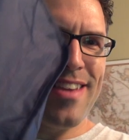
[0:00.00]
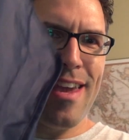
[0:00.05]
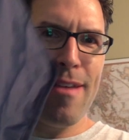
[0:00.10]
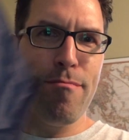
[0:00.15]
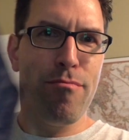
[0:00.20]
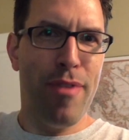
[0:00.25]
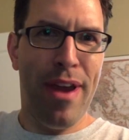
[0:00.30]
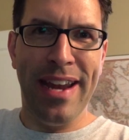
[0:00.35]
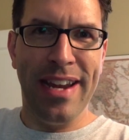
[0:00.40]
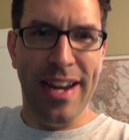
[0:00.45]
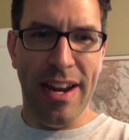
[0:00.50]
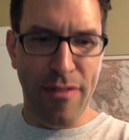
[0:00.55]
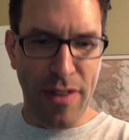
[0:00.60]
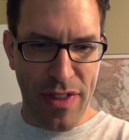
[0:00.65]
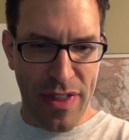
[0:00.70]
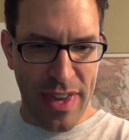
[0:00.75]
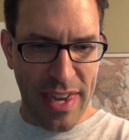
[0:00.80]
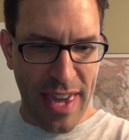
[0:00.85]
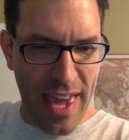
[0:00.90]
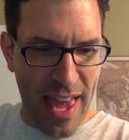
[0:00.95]
same brand and
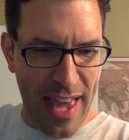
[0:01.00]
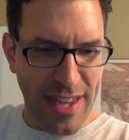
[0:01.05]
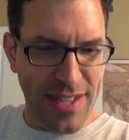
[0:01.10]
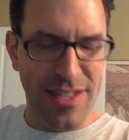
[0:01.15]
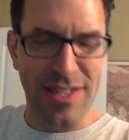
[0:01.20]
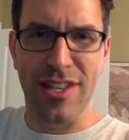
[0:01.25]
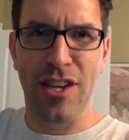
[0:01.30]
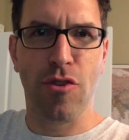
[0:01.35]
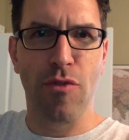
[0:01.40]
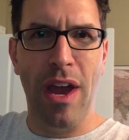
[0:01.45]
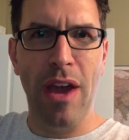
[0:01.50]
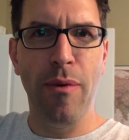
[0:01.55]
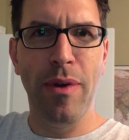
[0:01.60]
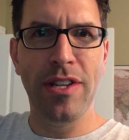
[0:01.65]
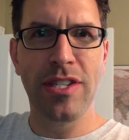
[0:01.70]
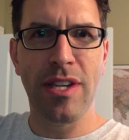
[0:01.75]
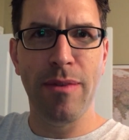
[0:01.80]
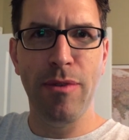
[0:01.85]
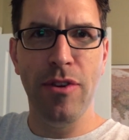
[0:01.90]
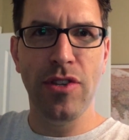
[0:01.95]
everything as the gray
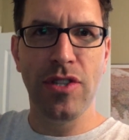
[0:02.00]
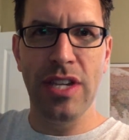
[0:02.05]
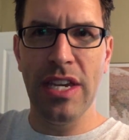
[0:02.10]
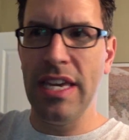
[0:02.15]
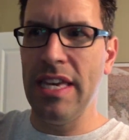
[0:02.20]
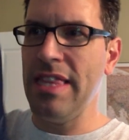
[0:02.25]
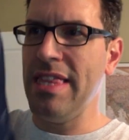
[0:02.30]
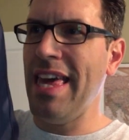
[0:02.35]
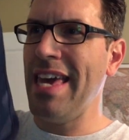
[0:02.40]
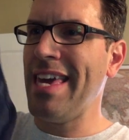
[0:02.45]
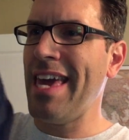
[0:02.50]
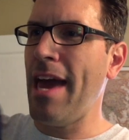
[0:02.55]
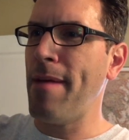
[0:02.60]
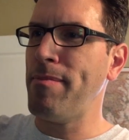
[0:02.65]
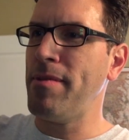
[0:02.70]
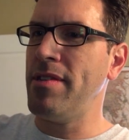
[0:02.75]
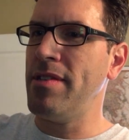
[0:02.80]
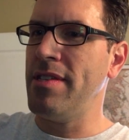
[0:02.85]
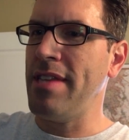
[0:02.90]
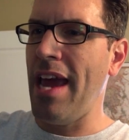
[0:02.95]
ones I'm using, they
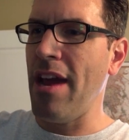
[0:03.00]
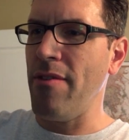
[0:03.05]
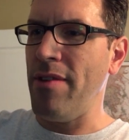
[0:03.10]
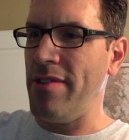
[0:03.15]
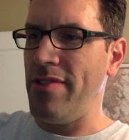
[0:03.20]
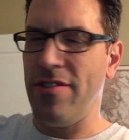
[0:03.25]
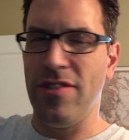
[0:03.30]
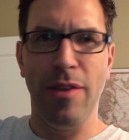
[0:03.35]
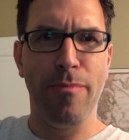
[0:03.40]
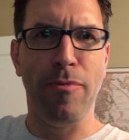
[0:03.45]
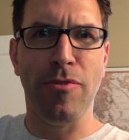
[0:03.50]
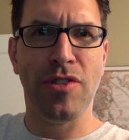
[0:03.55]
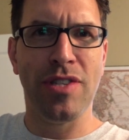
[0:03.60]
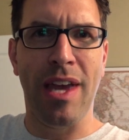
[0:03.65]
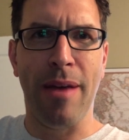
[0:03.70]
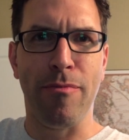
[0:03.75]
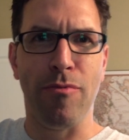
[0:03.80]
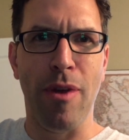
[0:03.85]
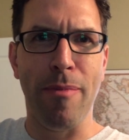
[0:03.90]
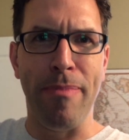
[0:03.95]
kept tearing. The zippers
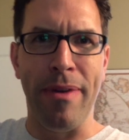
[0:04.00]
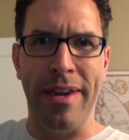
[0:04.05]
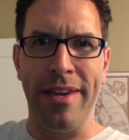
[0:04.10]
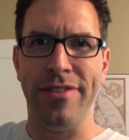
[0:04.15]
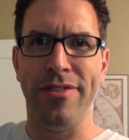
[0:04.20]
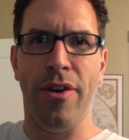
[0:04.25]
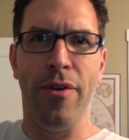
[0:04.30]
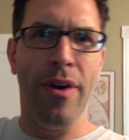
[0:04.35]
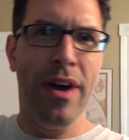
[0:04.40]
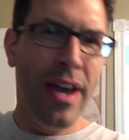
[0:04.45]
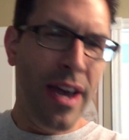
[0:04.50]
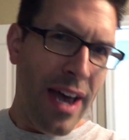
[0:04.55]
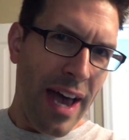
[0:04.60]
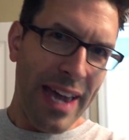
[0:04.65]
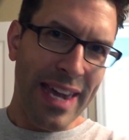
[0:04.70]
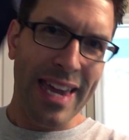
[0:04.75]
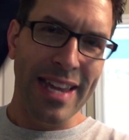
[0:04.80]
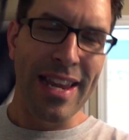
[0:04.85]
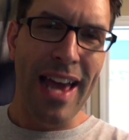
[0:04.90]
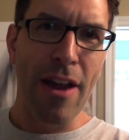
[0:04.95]
kept ripping. So
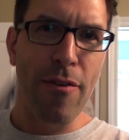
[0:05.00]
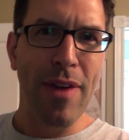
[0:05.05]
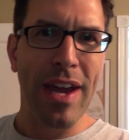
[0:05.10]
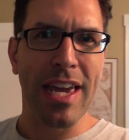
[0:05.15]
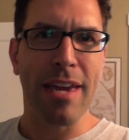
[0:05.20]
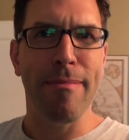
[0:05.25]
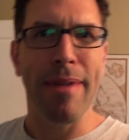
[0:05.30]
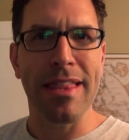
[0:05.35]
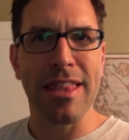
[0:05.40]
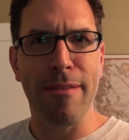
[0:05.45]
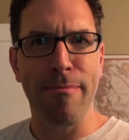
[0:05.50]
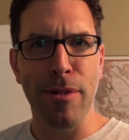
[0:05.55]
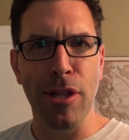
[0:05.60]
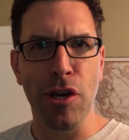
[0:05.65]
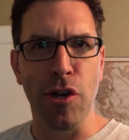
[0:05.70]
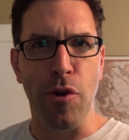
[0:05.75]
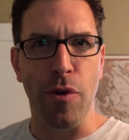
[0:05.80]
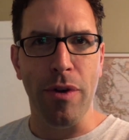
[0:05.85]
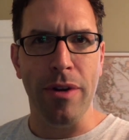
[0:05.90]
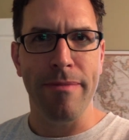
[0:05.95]
I cannot recommend the
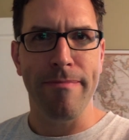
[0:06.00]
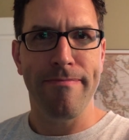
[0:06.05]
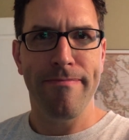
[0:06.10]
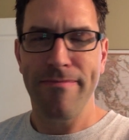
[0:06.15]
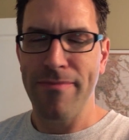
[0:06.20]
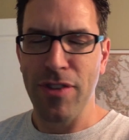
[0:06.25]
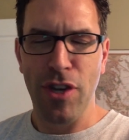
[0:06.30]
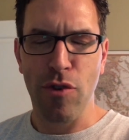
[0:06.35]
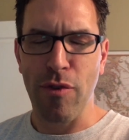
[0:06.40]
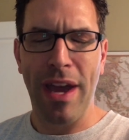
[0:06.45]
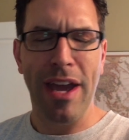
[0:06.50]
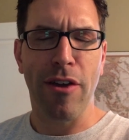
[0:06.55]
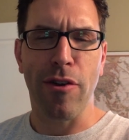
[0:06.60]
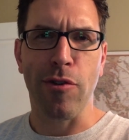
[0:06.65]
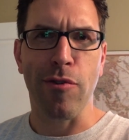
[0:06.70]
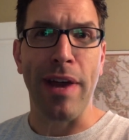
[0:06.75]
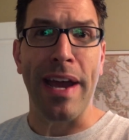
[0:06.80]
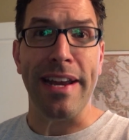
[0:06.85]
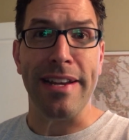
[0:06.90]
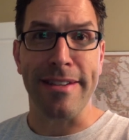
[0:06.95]
blue. The gray
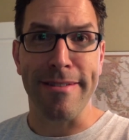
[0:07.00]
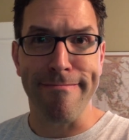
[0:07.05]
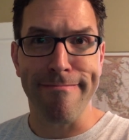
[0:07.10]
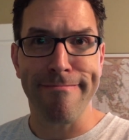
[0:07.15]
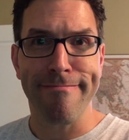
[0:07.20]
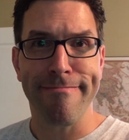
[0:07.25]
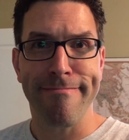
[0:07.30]
are great.